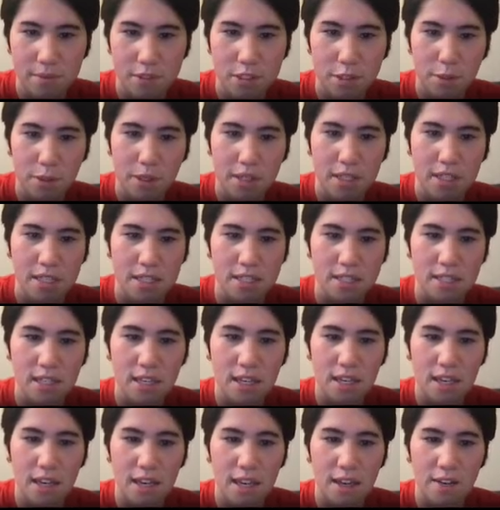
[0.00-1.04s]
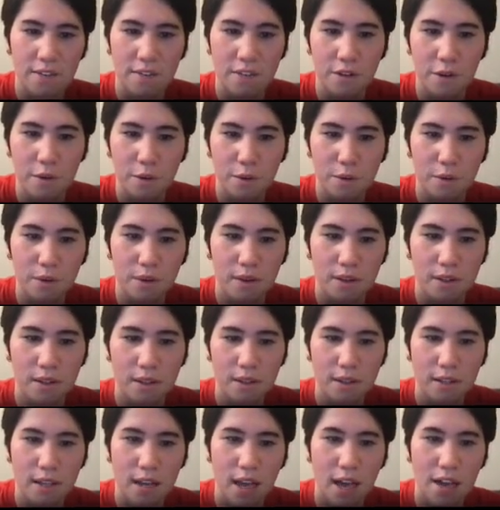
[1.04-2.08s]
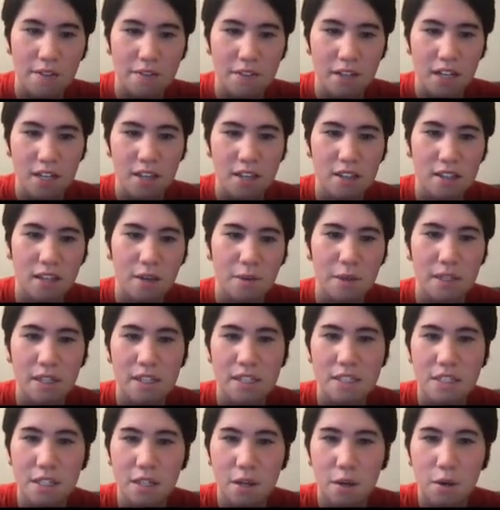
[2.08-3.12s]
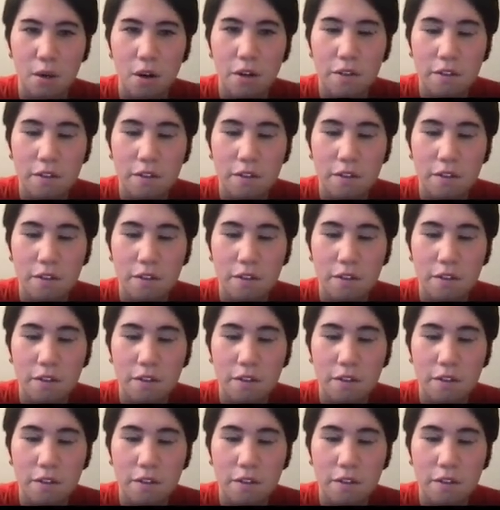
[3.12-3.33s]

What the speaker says: So we're going to see if you have anything that we need to go